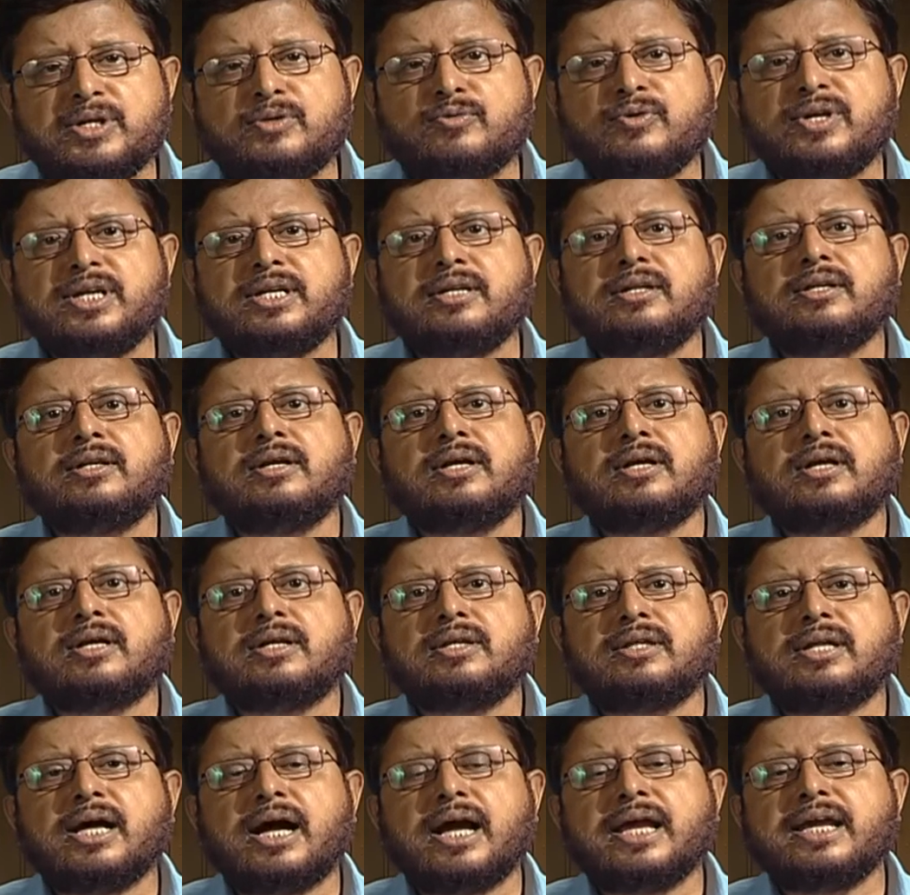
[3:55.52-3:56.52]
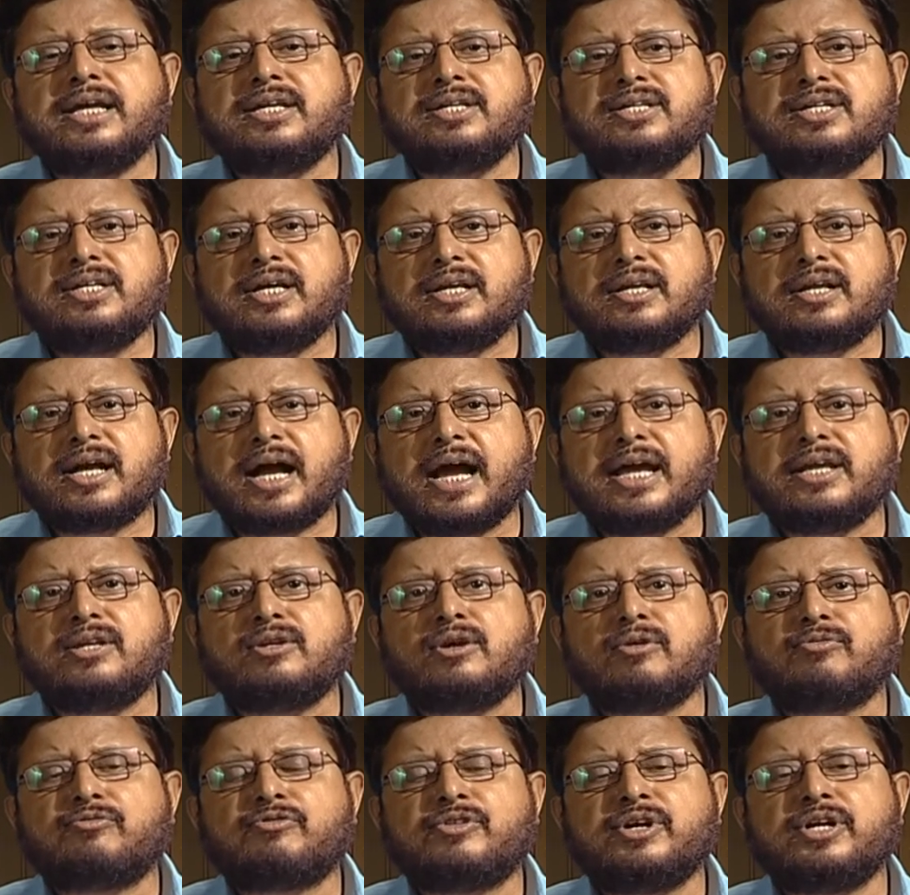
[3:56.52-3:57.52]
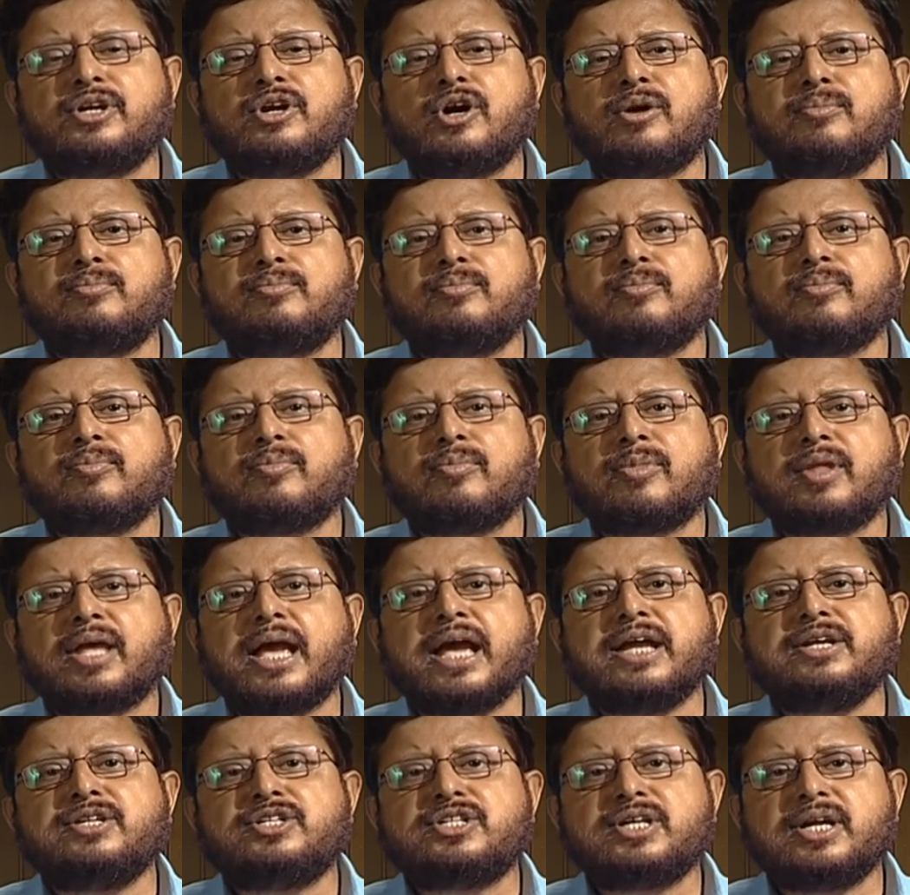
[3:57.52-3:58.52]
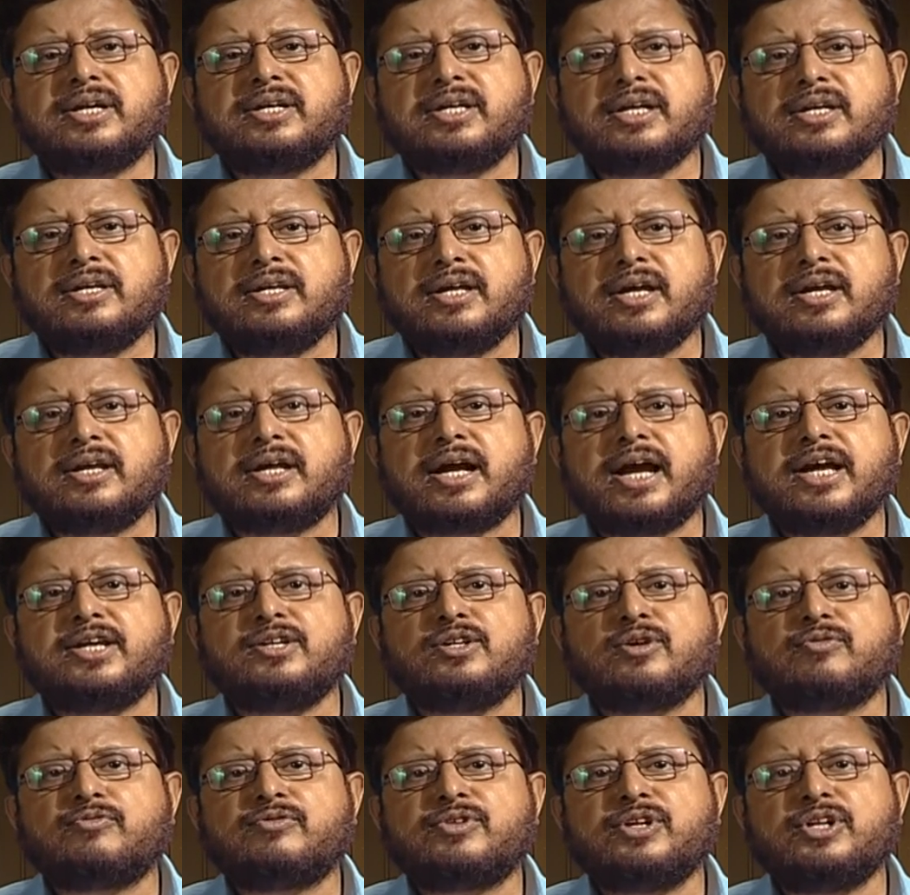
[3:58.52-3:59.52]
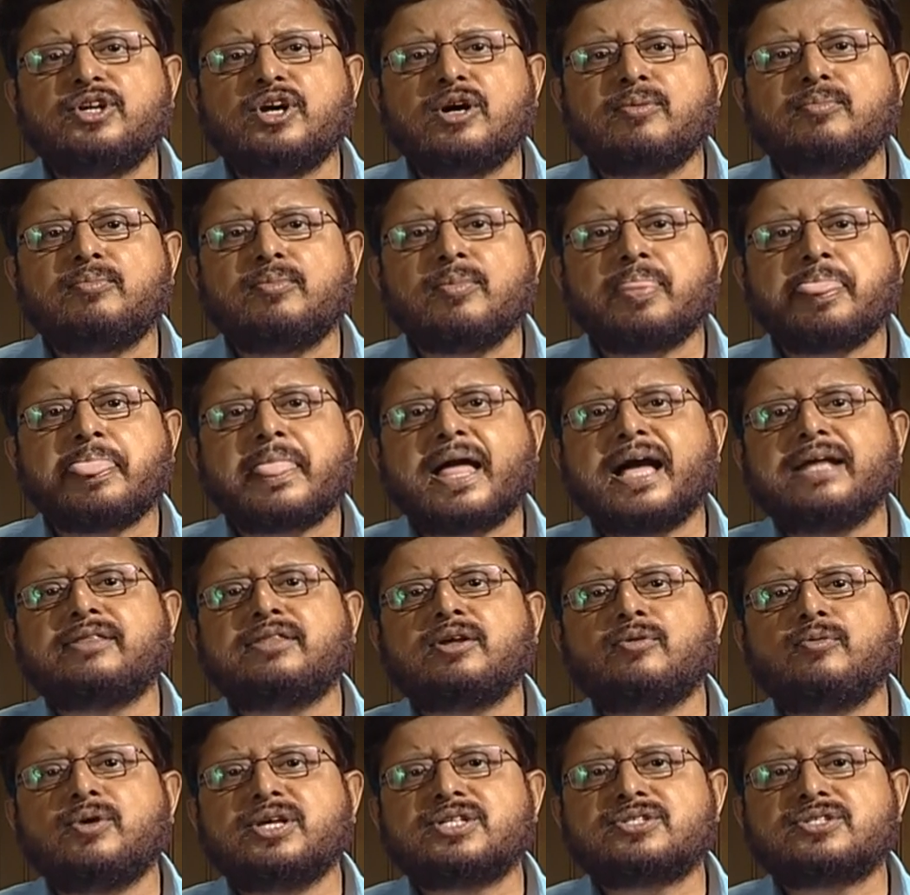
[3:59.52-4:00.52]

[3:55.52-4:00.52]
between the Indian kind of freedom, ancient Indian kind of freedom, and the